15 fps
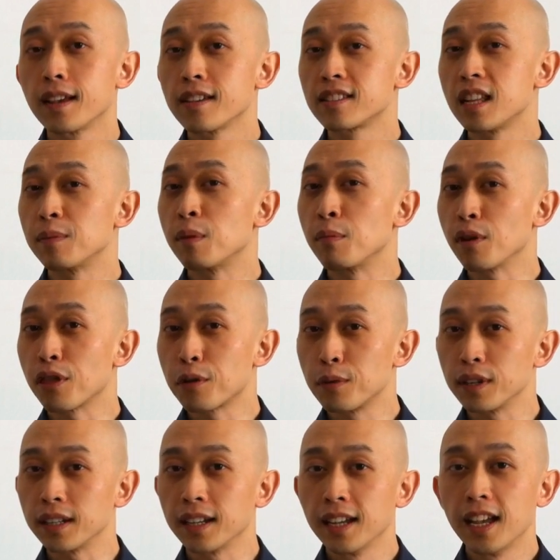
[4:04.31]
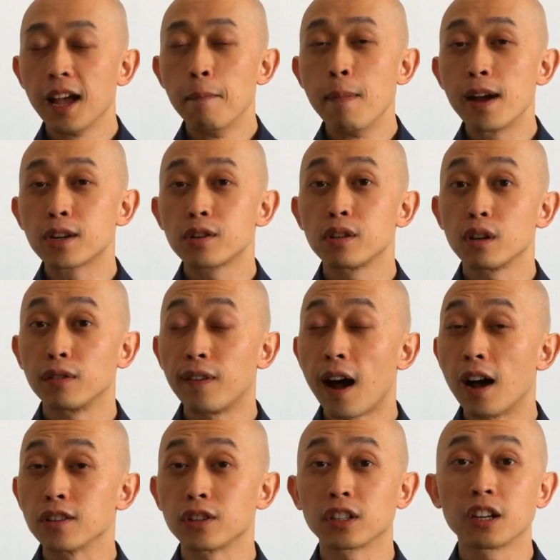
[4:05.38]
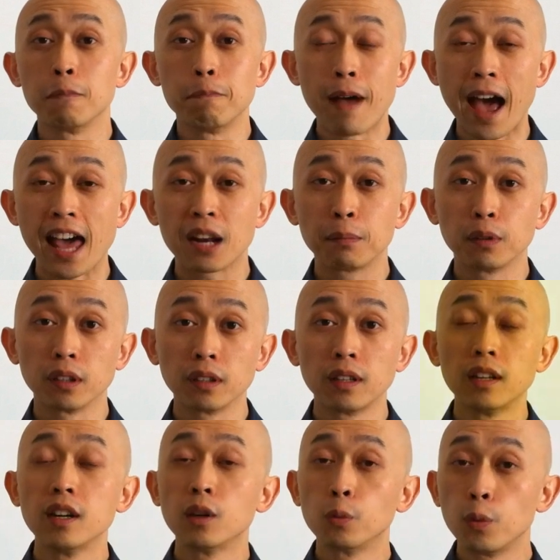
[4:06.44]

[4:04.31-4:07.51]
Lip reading: Step number 3, make sure that your files are compatible